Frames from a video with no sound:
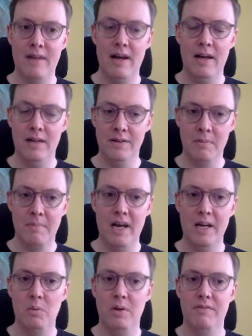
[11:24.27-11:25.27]

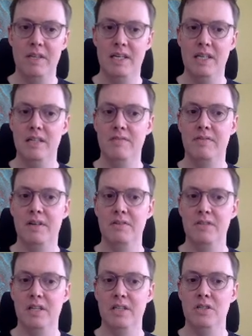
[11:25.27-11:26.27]
undermine one of the key defenders
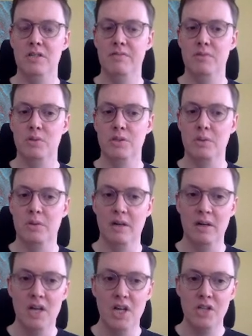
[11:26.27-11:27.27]
on the g4 square.
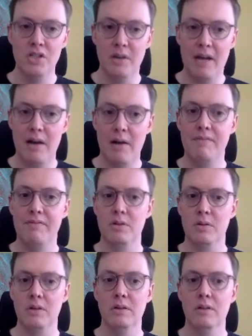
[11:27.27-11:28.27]
So now
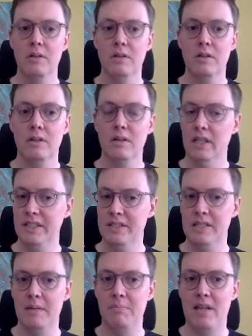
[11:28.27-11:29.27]
after, let's
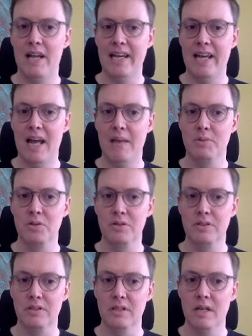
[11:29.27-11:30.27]
say, black
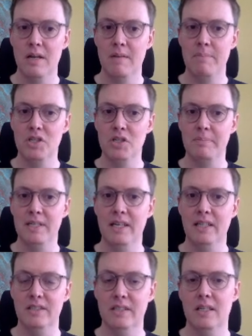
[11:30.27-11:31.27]
captures, bishop
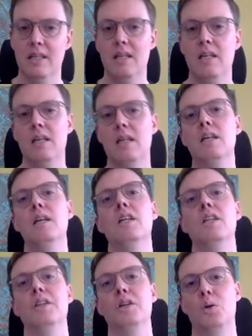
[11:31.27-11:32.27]
takes,
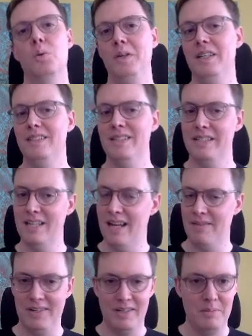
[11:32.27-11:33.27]
the queen doesn't
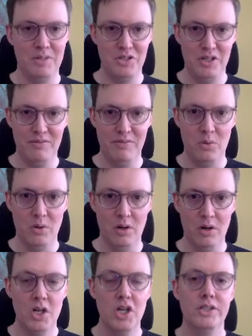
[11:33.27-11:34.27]
have to come to g4.
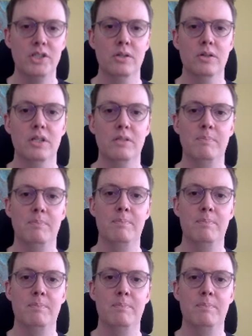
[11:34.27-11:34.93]
So this